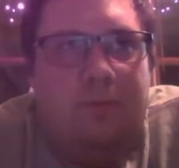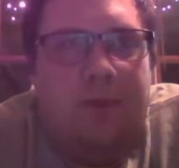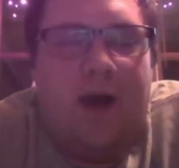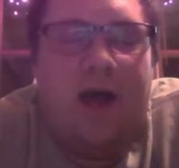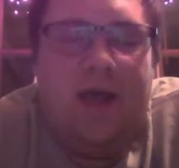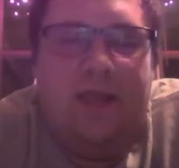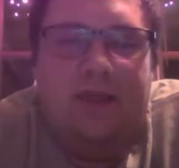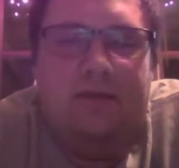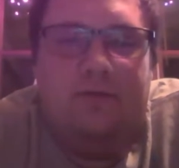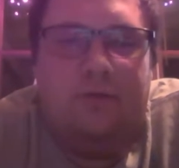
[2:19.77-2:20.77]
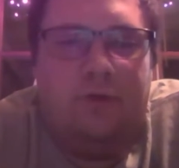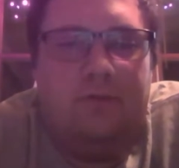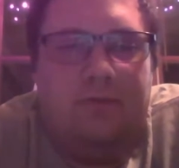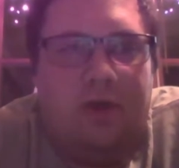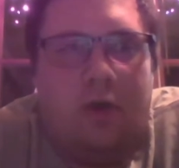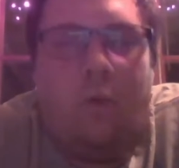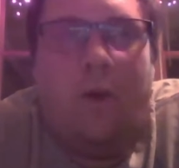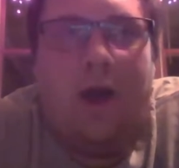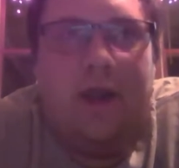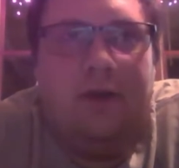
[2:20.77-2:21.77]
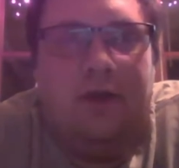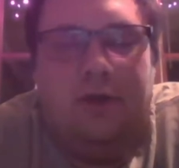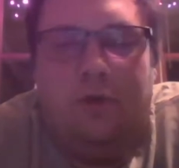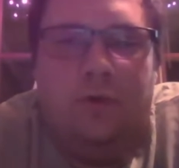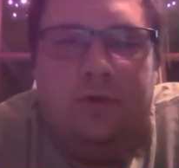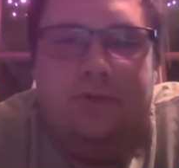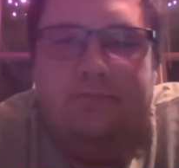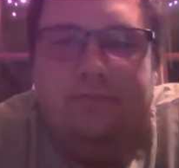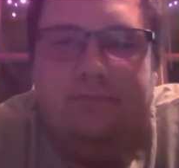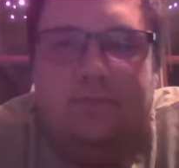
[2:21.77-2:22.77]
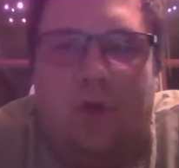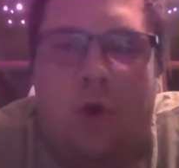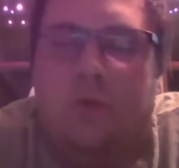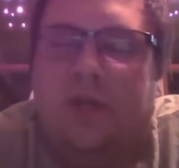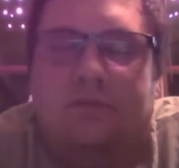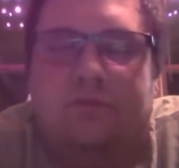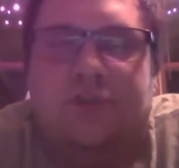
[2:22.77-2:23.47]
buy or acquire an old Onan